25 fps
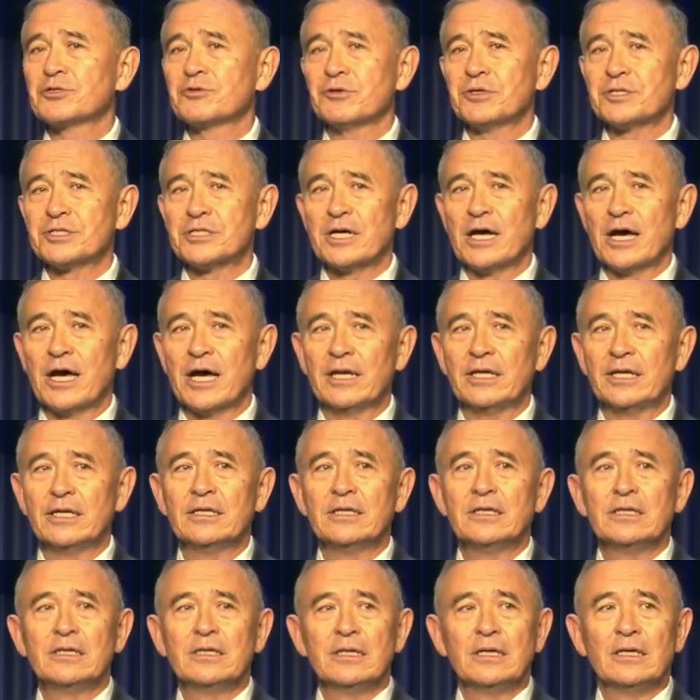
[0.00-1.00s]
side,
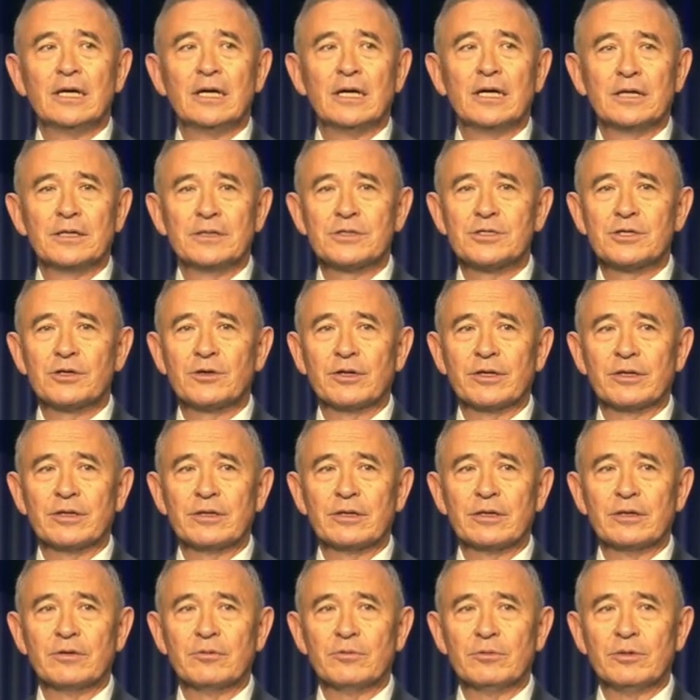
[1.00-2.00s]
uh, so that,
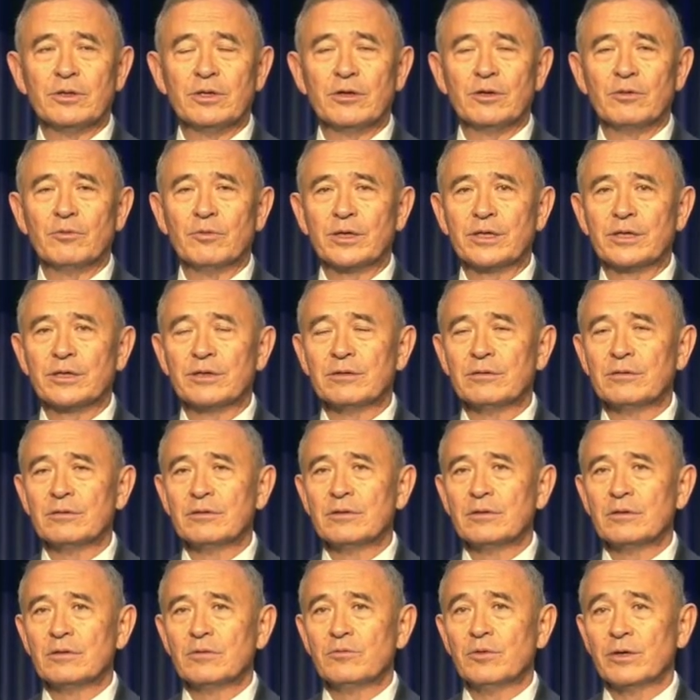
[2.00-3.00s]
uh, you know, we can,
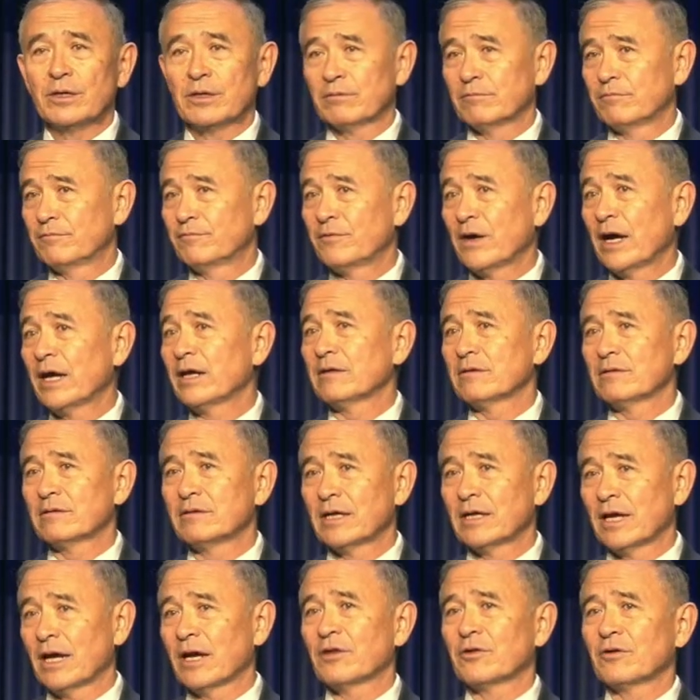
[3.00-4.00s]
we can fight
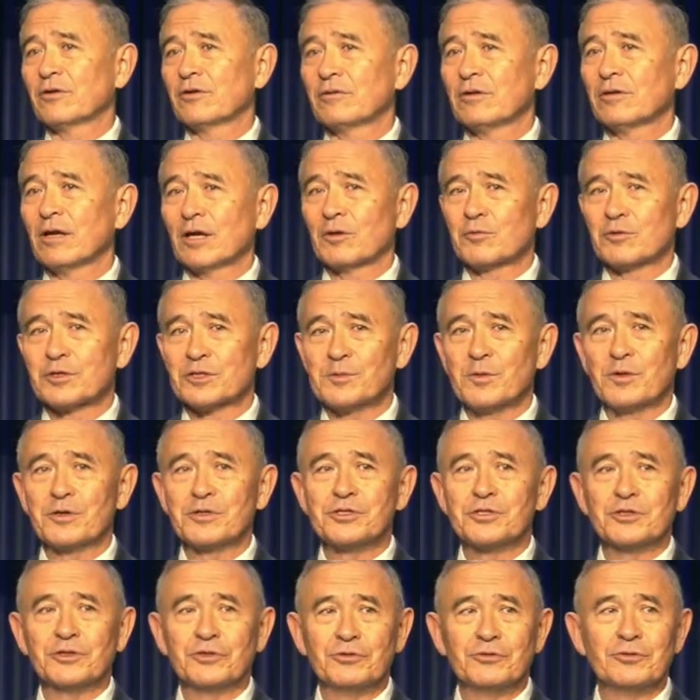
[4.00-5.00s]
together like we're supposed
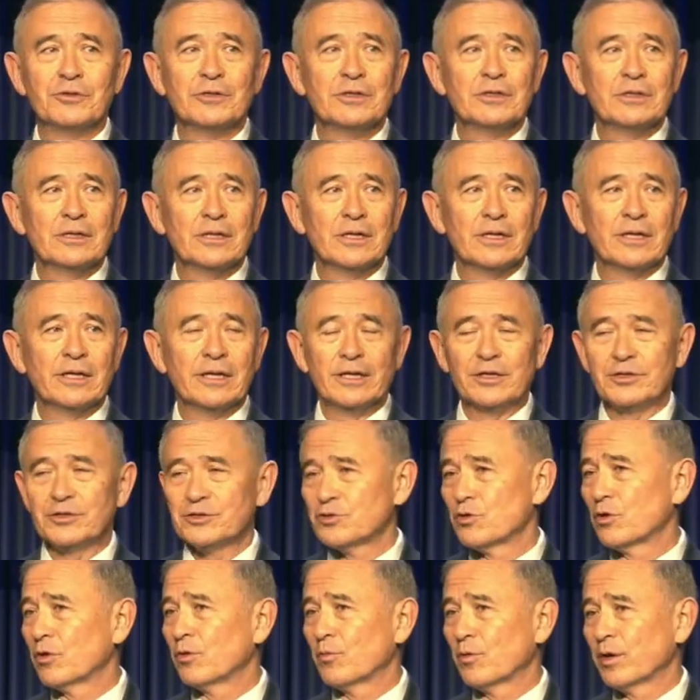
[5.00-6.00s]
to uh, in a
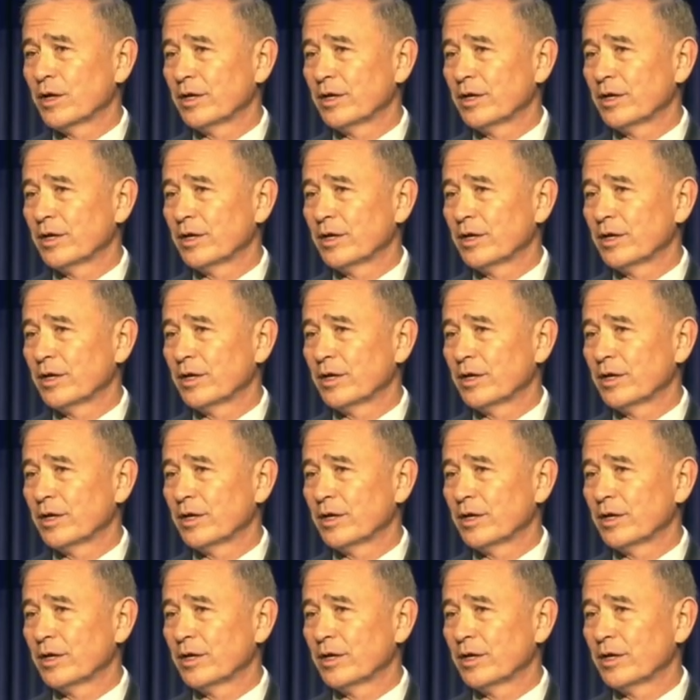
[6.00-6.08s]
joint way.